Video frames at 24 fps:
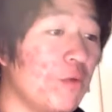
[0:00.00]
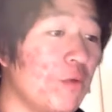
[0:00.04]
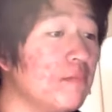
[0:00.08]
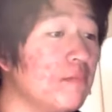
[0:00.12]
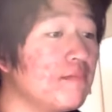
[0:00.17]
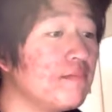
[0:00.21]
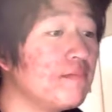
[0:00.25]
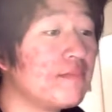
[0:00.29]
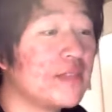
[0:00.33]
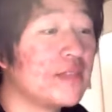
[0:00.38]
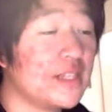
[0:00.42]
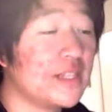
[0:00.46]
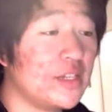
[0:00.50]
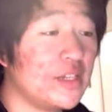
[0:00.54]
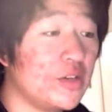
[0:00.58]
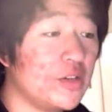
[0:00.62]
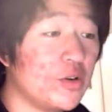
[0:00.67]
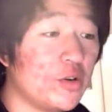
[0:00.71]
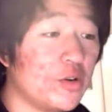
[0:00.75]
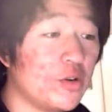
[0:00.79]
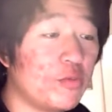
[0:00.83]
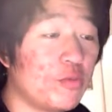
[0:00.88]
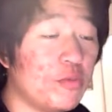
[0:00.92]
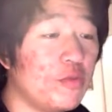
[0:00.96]
Well,
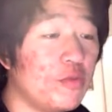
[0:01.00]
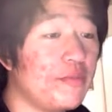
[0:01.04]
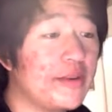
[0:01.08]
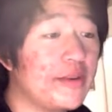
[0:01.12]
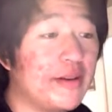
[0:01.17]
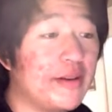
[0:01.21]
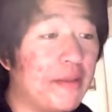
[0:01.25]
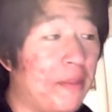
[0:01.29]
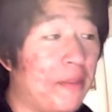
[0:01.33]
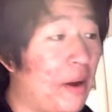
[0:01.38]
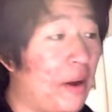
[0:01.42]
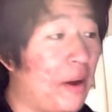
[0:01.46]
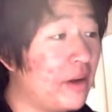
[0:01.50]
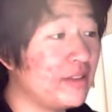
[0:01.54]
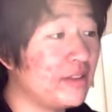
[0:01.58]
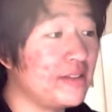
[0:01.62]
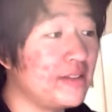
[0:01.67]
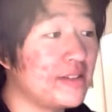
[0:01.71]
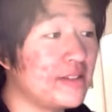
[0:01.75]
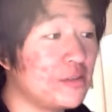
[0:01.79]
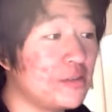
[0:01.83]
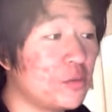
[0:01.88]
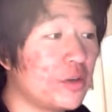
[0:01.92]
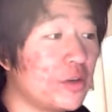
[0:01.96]
your movement
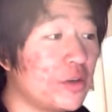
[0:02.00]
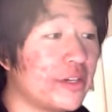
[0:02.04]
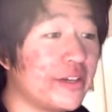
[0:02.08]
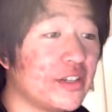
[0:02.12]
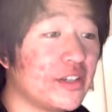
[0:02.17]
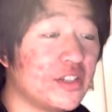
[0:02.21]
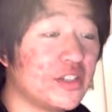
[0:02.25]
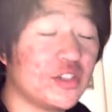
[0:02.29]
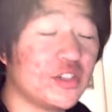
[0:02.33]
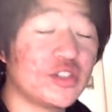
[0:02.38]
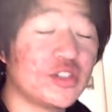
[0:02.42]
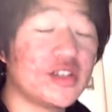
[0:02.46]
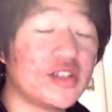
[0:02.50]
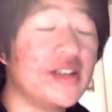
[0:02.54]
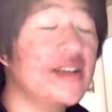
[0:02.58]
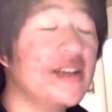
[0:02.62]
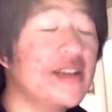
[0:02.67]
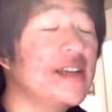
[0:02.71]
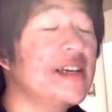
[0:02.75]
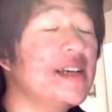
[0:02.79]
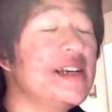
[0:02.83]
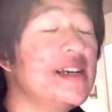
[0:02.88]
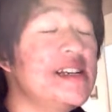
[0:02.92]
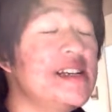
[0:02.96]
apparently isn't working because there's
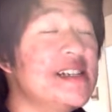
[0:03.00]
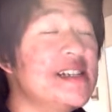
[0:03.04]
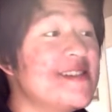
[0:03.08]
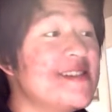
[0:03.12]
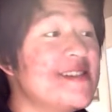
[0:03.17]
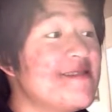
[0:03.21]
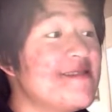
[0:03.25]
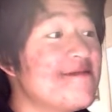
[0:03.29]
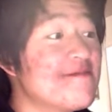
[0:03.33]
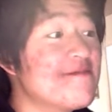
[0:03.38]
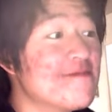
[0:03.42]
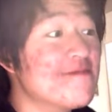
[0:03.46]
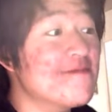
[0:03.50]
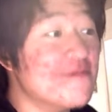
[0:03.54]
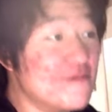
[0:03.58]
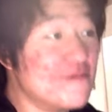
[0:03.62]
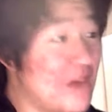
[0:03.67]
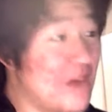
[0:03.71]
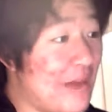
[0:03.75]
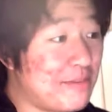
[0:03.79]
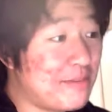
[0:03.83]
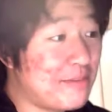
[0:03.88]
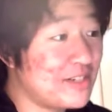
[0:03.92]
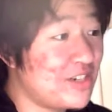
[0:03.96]

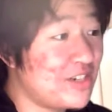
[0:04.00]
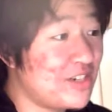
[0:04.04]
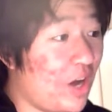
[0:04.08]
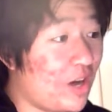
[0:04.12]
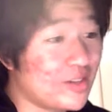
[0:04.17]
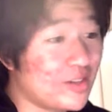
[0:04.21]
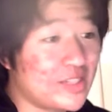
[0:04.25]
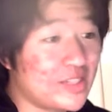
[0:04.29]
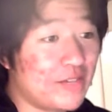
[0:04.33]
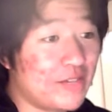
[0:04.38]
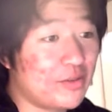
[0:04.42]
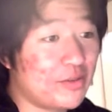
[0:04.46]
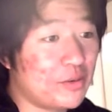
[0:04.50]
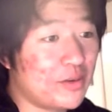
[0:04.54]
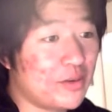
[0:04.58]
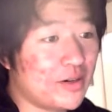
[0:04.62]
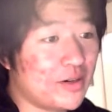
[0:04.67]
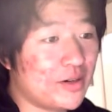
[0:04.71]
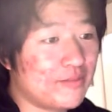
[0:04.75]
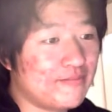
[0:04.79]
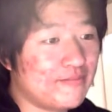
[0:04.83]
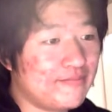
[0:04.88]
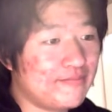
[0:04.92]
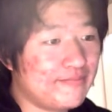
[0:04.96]
rabid dogs
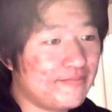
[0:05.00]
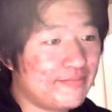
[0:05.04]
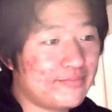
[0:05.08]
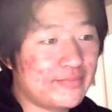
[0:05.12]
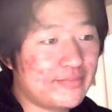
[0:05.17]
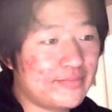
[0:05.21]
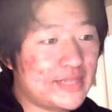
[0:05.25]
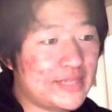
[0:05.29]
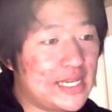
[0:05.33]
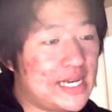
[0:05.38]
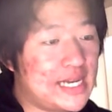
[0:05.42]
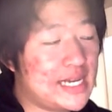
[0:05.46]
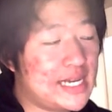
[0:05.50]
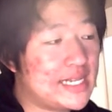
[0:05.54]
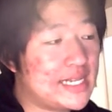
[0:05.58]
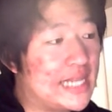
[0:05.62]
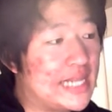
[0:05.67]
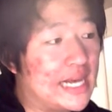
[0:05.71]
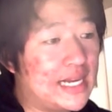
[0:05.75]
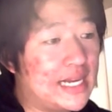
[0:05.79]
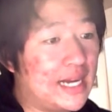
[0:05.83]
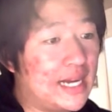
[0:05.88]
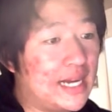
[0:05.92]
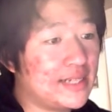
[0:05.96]
everywhere, and
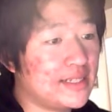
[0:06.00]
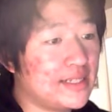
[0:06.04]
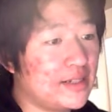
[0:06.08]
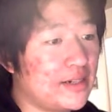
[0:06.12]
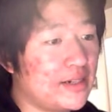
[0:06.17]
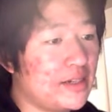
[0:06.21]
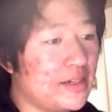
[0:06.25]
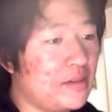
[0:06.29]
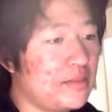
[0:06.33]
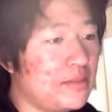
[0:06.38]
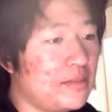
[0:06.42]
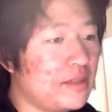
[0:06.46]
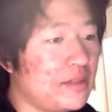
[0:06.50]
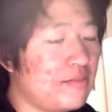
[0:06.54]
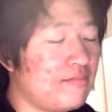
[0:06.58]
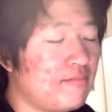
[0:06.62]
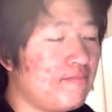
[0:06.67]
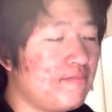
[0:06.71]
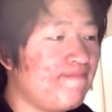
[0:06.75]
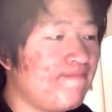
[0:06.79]
that guy isn't gonna help me.